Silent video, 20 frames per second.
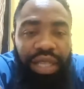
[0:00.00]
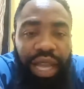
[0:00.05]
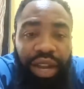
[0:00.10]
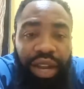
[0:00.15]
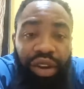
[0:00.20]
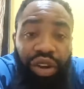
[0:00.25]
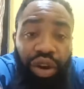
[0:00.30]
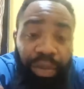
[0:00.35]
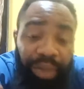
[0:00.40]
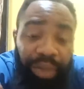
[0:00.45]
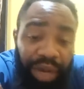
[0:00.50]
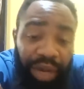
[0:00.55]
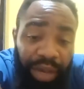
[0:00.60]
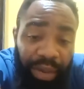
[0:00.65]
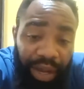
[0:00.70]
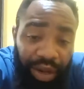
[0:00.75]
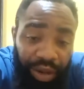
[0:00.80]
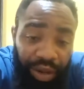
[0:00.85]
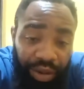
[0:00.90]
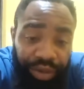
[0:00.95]
grew up in
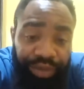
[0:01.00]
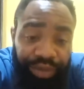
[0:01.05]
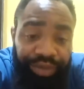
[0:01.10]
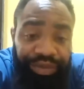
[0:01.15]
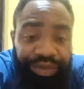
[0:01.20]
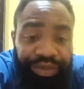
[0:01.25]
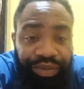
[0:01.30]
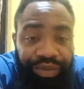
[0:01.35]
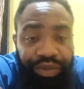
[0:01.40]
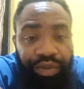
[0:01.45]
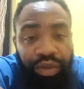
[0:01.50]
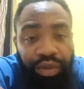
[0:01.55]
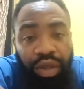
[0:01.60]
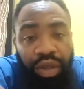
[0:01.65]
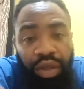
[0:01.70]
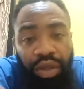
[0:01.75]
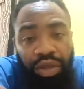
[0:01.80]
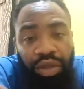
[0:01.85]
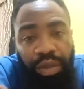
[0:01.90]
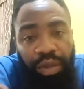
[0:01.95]
Ibadan.
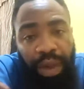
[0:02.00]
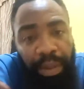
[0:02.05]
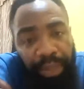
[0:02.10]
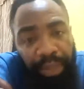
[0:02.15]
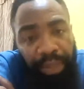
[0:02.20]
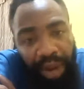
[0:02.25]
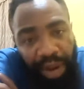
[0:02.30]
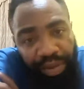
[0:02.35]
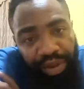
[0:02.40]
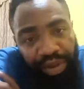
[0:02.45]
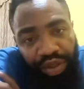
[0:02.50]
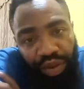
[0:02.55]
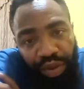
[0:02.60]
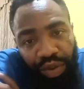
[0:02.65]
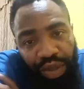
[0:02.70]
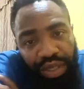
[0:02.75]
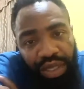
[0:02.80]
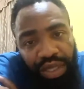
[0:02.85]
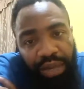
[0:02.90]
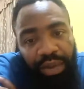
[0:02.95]
So my primary
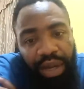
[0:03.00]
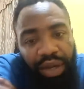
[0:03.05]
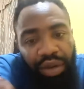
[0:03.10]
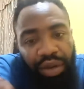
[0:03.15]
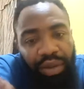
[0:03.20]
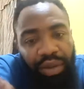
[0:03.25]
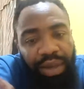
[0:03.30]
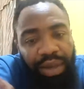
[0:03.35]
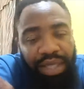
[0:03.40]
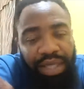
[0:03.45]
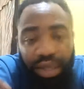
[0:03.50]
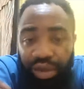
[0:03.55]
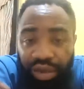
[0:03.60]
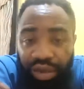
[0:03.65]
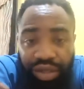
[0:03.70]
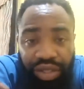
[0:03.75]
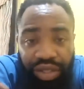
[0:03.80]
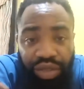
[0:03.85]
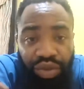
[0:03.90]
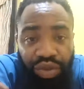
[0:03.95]
school was in Ibadan. My
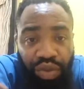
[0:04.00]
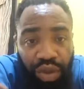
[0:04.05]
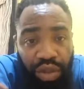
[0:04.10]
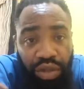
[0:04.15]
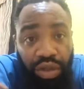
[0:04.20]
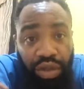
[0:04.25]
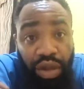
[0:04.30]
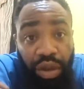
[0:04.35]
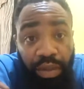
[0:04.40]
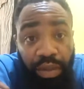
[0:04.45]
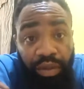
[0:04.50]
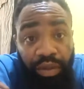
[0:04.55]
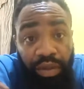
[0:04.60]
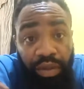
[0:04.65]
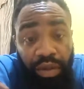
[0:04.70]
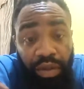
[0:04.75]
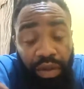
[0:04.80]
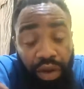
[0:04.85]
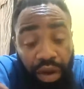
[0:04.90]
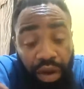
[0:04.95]
secondary school was
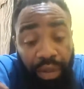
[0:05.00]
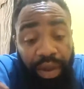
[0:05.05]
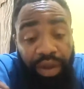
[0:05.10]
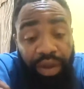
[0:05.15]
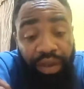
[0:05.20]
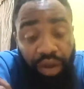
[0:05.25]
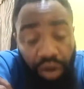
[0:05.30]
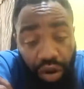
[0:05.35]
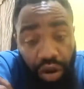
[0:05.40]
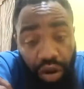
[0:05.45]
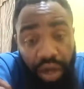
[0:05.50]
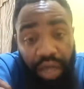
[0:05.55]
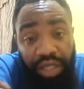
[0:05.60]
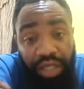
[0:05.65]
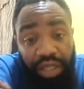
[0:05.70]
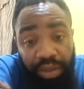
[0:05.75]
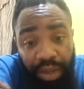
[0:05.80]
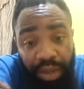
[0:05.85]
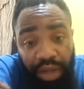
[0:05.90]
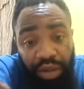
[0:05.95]
Government
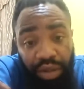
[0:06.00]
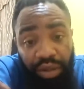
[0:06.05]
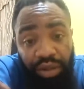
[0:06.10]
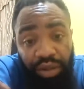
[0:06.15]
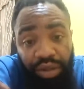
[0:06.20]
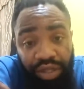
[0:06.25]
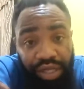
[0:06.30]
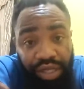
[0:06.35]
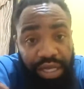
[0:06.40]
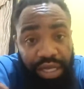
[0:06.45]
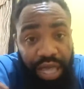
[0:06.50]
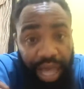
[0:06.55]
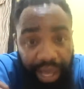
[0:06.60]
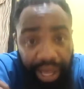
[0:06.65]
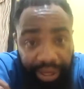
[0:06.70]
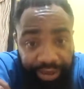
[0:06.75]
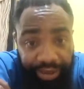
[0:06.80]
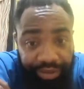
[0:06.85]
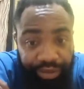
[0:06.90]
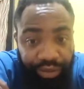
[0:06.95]
College, Ibadan,
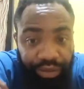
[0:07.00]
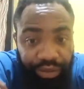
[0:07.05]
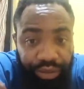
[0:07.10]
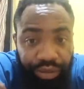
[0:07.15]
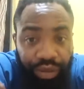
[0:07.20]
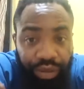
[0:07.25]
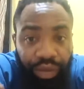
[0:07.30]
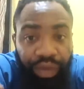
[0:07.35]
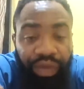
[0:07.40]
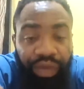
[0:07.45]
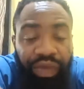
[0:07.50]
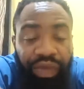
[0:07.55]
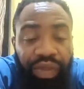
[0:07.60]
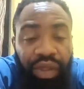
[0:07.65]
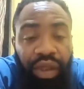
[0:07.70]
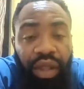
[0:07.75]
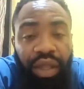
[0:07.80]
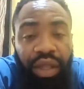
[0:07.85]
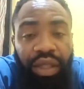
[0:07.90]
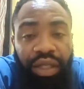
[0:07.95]
GCI.
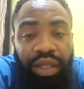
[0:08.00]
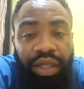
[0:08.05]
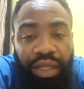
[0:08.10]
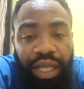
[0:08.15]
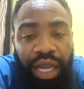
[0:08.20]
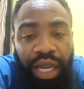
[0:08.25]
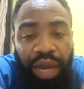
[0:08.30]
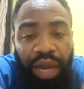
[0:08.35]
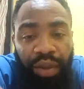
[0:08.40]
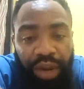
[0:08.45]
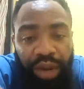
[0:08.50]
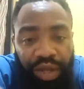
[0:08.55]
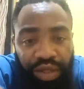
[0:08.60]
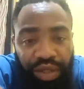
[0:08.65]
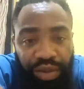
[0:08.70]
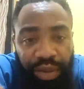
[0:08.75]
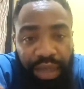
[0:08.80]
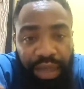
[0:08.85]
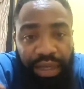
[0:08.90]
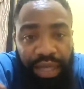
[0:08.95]
Then I went
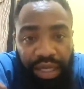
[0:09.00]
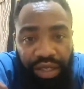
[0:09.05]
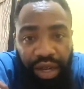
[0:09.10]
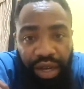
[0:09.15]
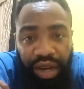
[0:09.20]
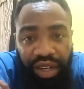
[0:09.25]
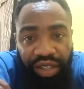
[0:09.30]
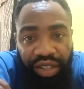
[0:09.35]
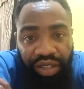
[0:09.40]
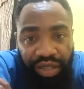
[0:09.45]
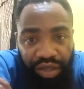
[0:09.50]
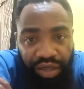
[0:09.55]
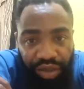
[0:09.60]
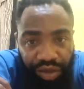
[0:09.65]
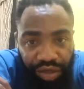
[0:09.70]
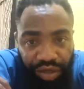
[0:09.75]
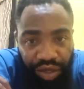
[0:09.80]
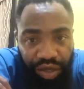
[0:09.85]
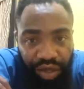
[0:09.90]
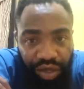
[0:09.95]
to my tertiary
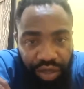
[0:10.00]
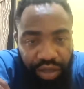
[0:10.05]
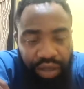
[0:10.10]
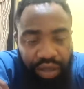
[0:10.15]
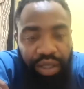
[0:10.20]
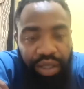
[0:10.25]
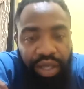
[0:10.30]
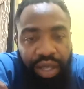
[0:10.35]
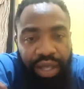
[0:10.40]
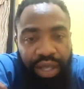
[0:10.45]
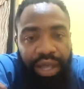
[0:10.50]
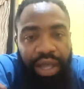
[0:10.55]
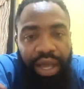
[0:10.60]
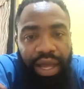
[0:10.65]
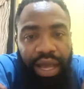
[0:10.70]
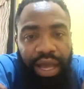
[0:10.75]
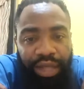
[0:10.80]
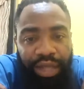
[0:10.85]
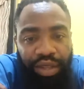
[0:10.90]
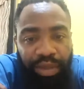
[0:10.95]
institution
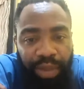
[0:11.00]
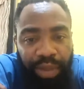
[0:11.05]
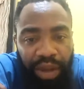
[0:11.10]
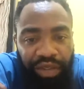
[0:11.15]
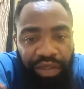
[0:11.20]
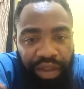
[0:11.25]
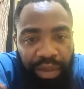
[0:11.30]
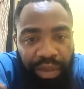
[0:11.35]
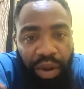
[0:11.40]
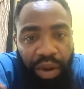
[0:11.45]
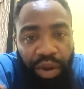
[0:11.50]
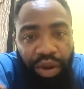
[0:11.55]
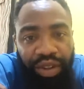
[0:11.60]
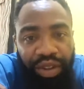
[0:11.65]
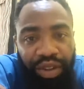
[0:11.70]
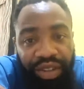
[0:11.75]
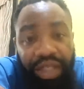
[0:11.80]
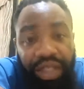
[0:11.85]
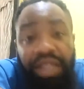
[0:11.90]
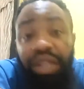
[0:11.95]
at Obafemi Awolowo
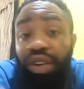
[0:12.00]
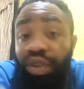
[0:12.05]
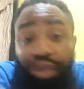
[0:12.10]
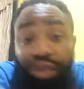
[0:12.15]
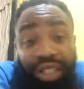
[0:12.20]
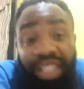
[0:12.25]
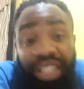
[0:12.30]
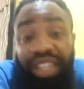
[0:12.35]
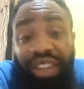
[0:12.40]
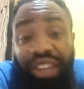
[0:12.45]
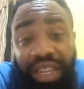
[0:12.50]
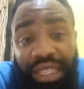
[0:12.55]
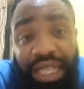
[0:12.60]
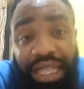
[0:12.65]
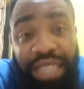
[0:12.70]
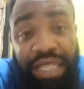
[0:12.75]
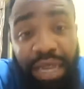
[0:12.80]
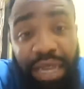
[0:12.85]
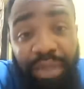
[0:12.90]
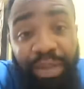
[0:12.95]
University. Oh, the
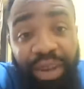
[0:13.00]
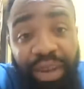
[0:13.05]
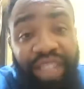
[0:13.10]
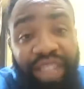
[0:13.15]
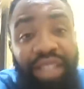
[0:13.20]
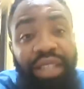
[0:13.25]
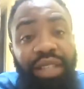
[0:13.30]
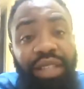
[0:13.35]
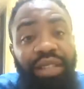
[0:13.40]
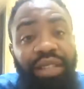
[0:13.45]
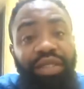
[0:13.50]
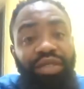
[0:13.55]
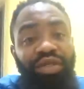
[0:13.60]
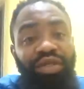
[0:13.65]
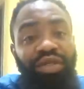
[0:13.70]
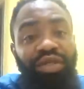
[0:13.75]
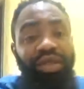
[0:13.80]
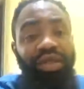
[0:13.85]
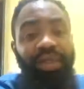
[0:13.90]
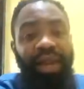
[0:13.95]
greatest, apparently, you
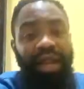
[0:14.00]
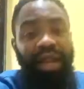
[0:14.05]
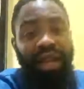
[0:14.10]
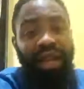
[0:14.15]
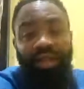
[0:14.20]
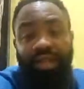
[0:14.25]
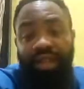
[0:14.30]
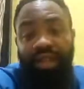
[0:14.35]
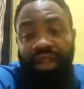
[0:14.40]
should know by now.